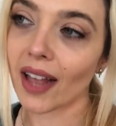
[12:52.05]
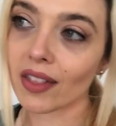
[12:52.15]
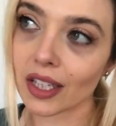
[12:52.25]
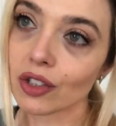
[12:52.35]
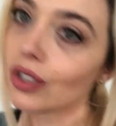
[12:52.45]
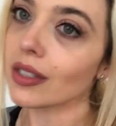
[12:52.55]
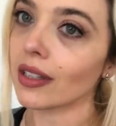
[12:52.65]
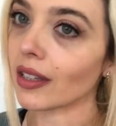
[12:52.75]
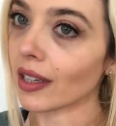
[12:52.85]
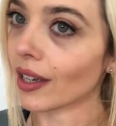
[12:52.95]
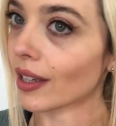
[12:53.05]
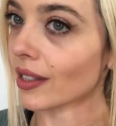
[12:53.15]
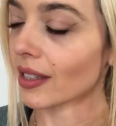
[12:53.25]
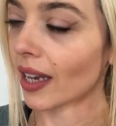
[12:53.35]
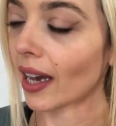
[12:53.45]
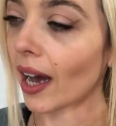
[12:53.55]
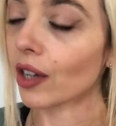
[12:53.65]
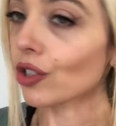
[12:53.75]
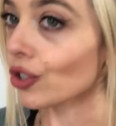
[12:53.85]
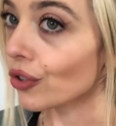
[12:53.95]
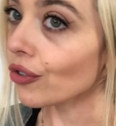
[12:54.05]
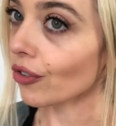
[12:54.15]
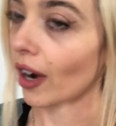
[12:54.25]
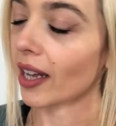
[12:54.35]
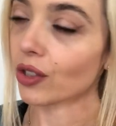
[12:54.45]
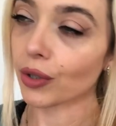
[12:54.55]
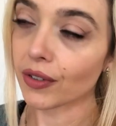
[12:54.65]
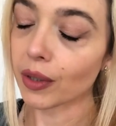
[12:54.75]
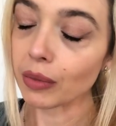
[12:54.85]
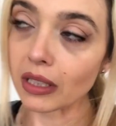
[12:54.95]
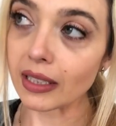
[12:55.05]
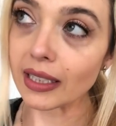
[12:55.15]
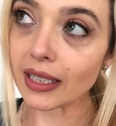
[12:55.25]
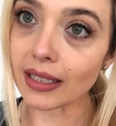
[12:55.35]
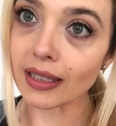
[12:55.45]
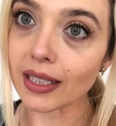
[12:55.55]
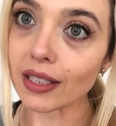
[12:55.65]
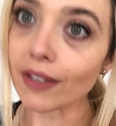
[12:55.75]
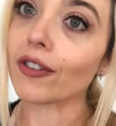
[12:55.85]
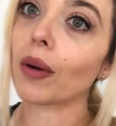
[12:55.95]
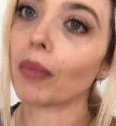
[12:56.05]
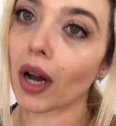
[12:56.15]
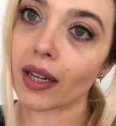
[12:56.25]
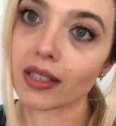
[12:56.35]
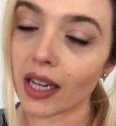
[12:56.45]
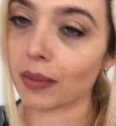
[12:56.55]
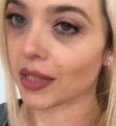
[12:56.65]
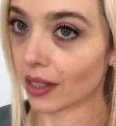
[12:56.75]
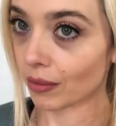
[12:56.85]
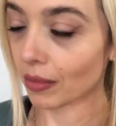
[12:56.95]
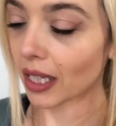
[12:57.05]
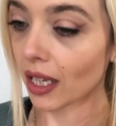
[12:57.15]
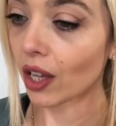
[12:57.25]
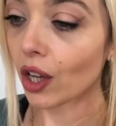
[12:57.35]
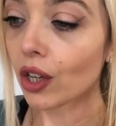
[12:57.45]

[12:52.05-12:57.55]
And the interesting thing is, is I had two friends who have completely different body types than me